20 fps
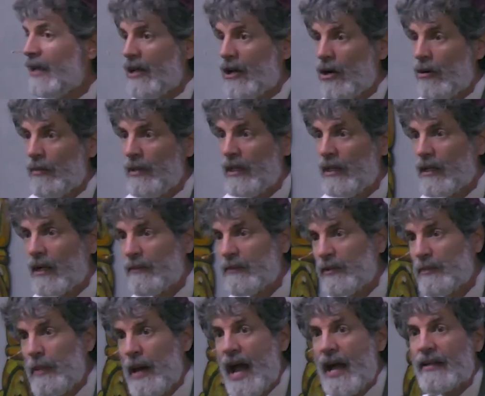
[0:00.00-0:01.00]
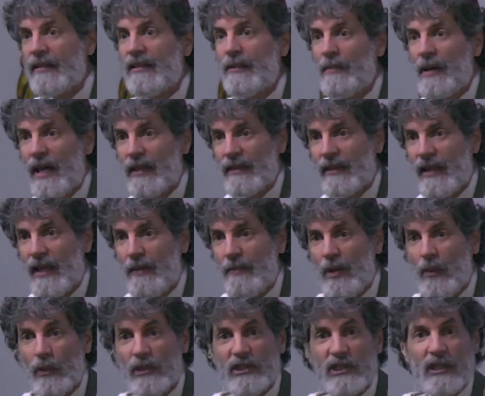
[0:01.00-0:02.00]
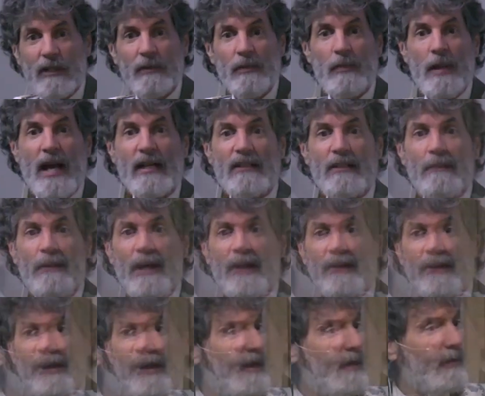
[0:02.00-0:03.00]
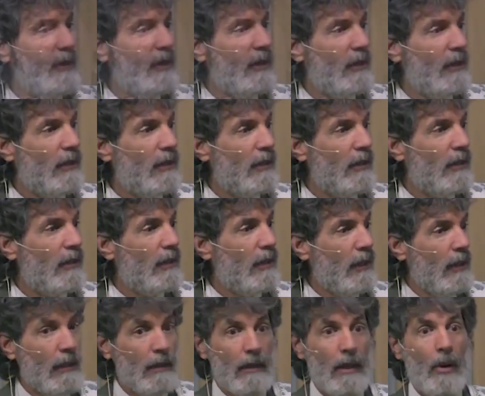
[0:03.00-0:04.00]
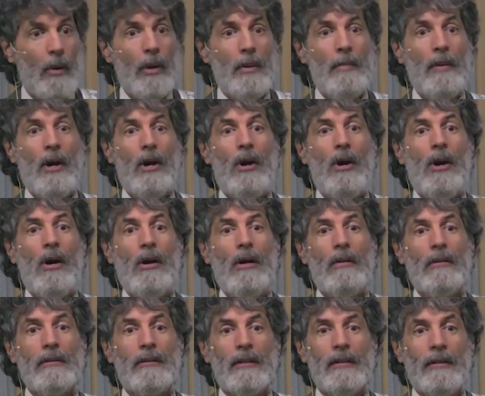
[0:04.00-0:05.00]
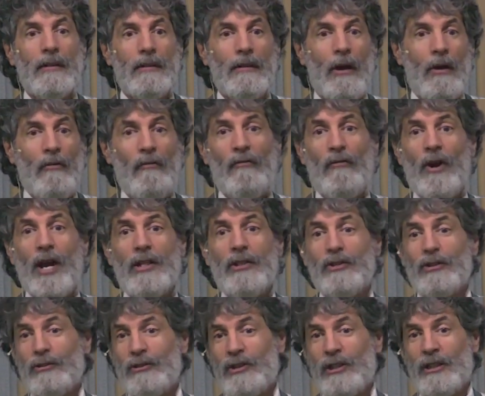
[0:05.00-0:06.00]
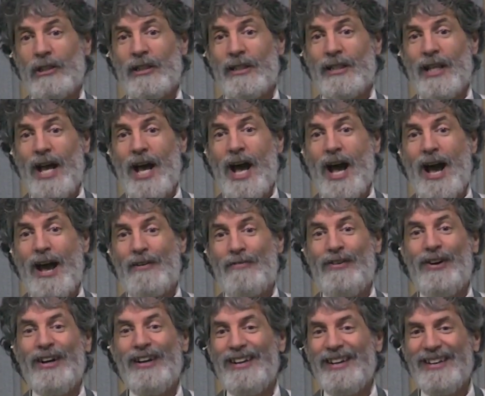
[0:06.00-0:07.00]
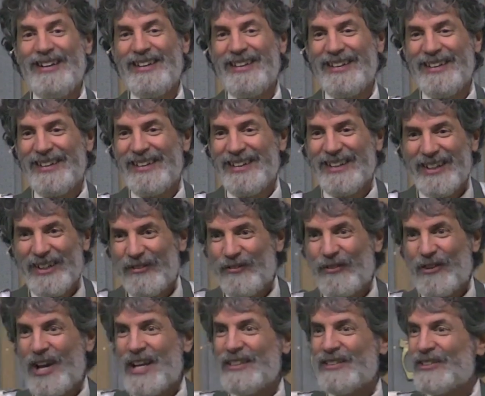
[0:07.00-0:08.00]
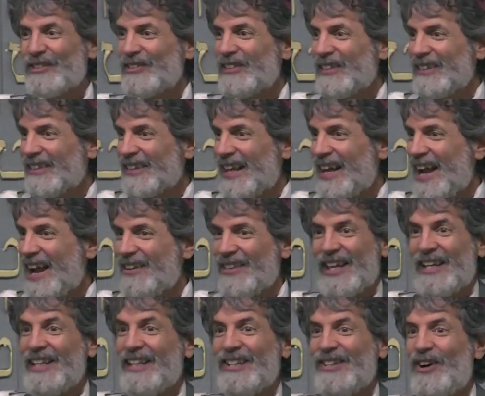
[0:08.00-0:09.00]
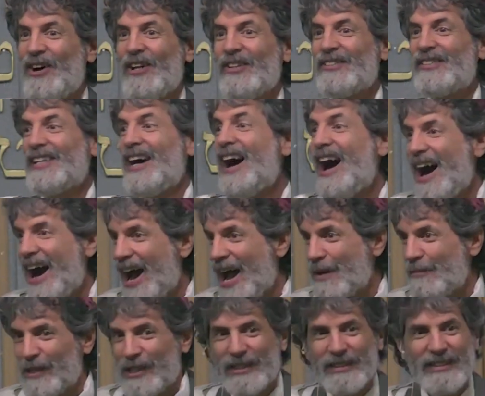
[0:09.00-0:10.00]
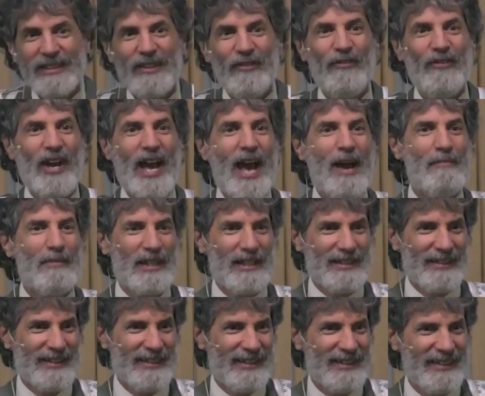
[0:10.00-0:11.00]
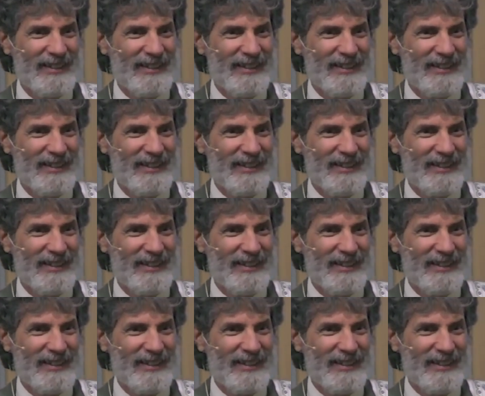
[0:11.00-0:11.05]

Naomi comes back to Bethlehem, and when she comes back to Bethlehem, lo and behold, her friends are still alive. Her friends are still there. They didn't all die because of the famine.